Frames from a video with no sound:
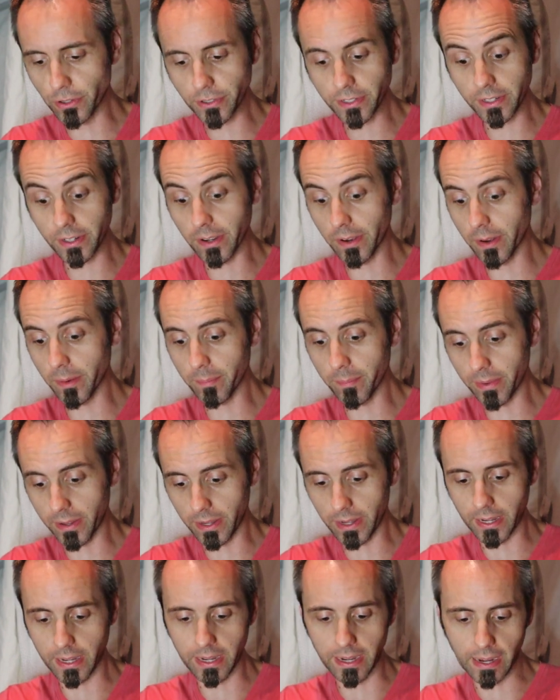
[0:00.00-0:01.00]
using them
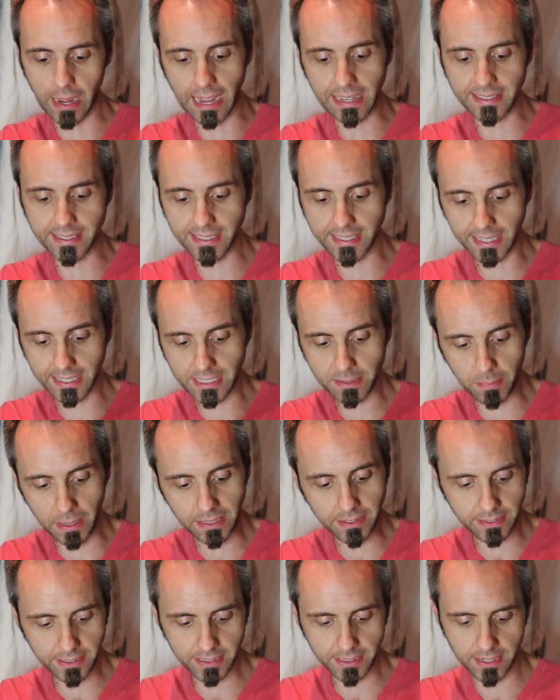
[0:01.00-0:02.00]
at 6
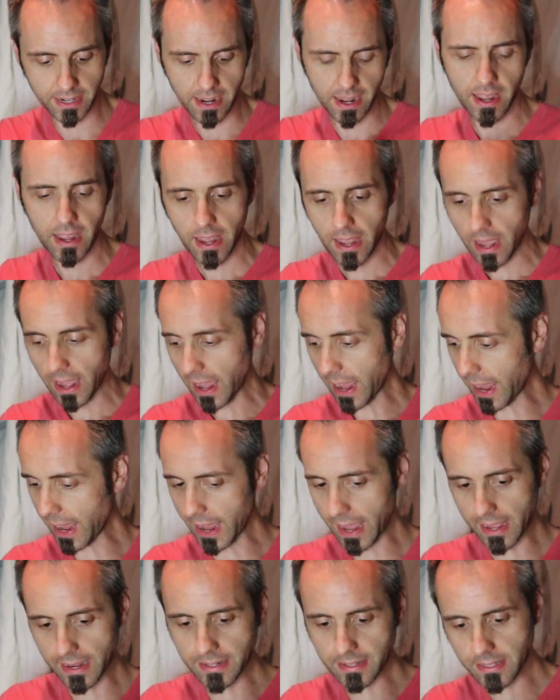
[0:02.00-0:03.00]
months,
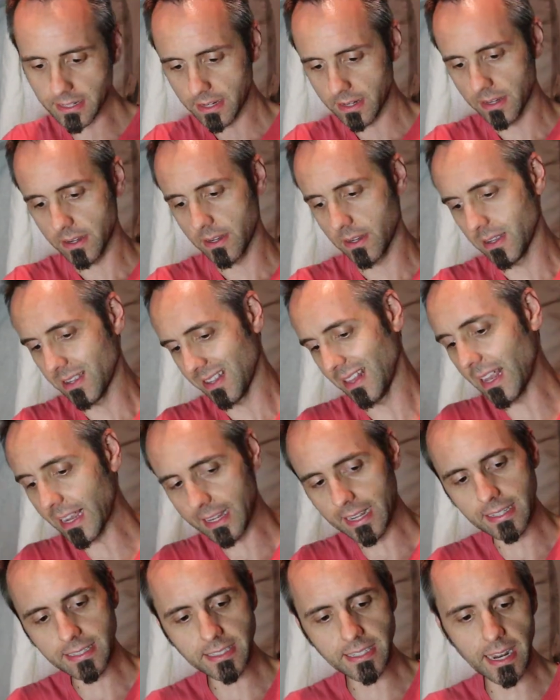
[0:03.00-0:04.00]
and
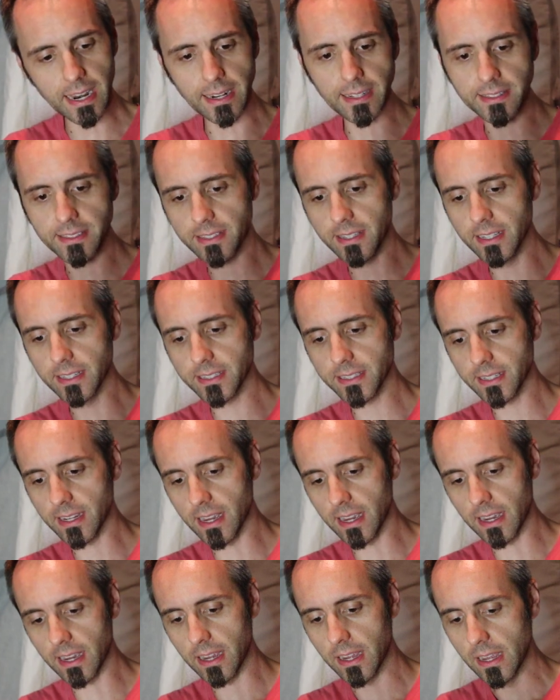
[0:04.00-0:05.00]
like I said, it's this
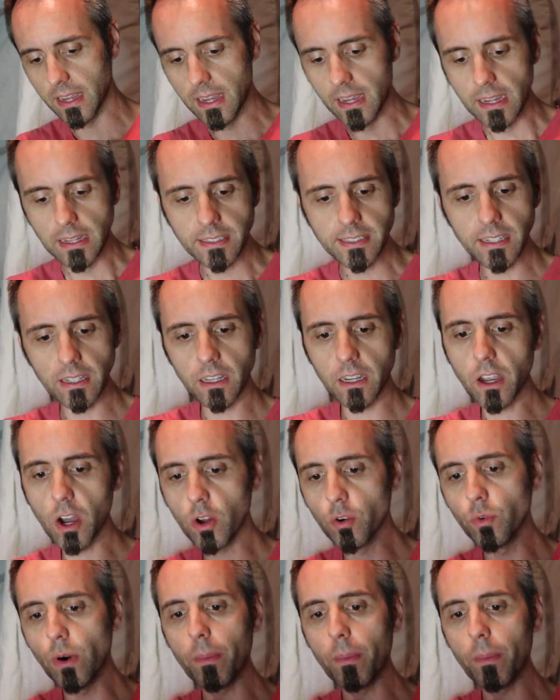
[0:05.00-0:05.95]
silicone